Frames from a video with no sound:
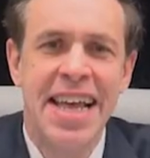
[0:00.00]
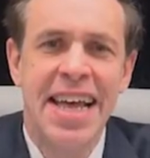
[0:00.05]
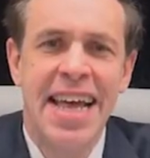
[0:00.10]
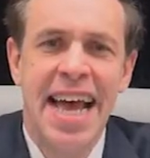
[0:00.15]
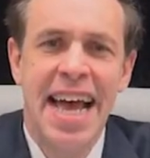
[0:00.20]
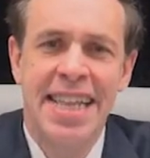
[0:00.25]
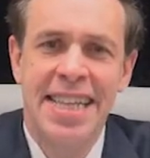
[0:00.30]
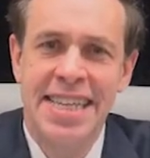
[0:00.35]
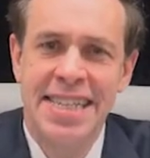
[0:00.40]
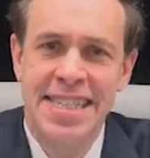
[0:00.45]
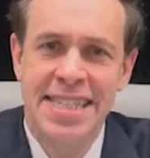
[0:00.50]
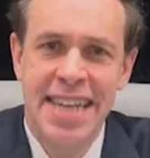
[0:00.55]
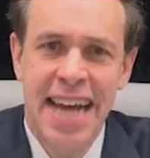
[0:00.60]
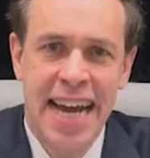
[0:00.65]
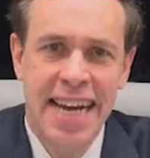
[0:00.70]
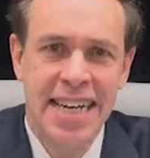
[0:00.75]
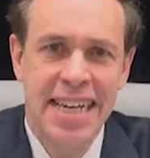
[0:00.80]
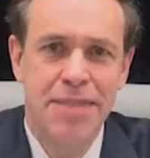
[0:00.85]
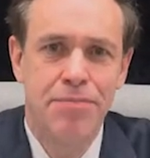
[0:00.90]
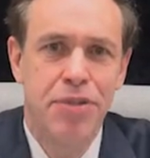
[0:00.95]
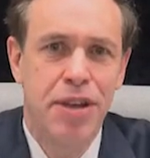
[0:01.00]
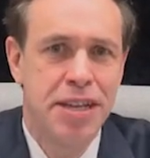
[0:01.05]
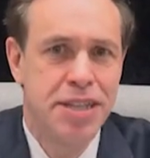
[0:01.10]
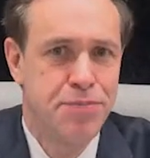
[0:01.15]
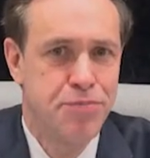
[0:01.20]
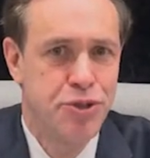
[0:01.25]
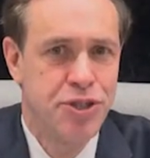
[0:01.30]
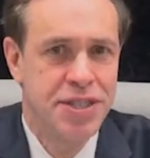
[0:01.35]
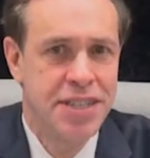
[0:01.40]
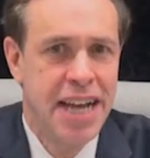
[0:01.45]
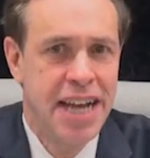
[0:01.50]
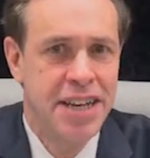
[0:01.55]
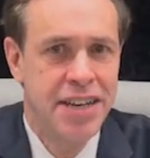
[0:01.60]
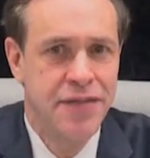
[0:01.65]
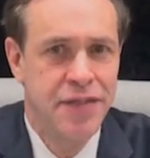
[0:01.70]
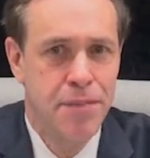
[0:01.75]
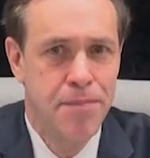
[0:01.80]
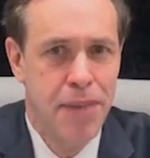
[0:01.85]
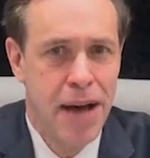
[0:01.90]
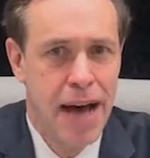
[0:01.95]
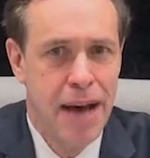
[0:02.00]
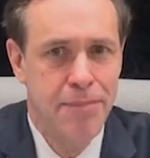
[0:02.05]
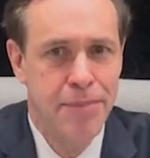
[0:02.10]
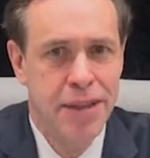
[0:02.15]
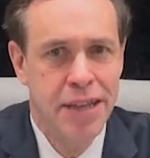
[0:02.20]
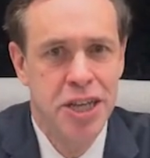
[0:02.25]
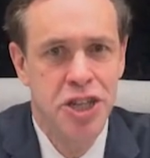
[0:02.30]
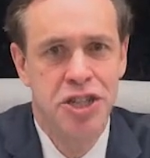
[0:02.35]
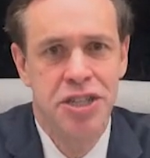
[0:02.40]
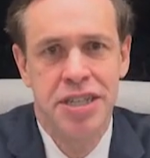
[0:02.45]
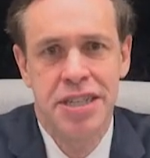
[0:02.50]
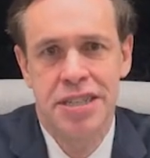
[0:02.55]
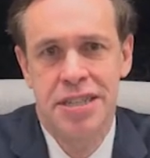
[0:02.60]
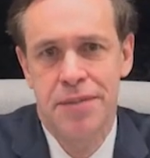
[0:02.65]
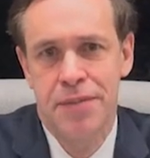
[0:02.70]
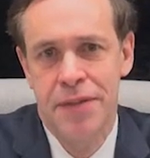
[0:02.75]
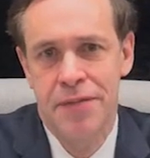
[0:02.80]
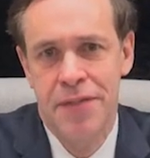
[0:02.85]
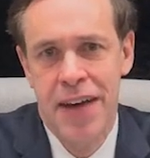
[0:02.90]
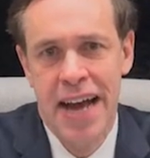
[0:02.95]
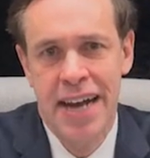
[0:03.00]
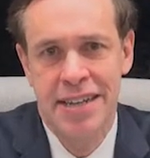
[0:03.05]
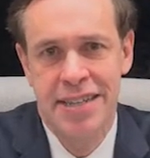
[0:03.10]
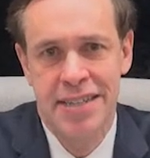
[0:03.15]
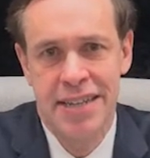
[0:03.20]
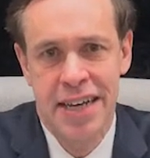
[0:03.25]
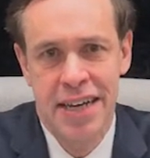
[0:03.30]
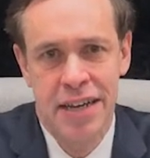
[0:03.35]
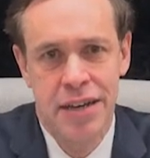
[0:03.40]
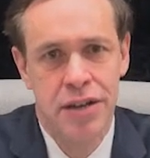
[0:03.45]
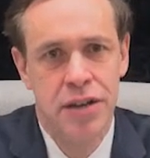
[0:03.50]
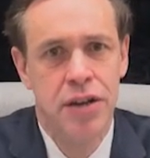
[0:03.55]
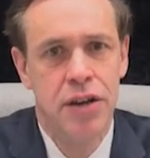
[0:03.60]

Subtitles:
At least 90+% of the population needs to be vaccinated